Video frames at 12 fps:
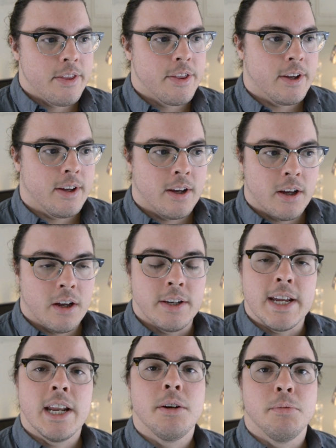the
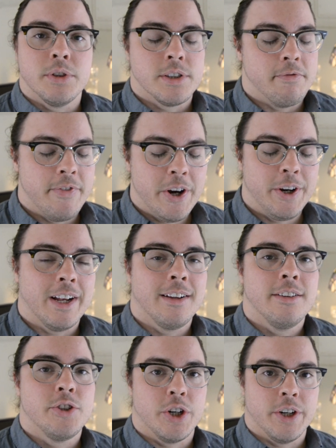data was very
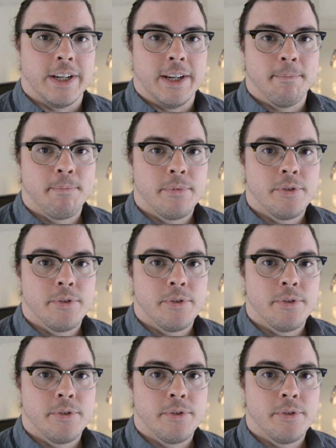dirty,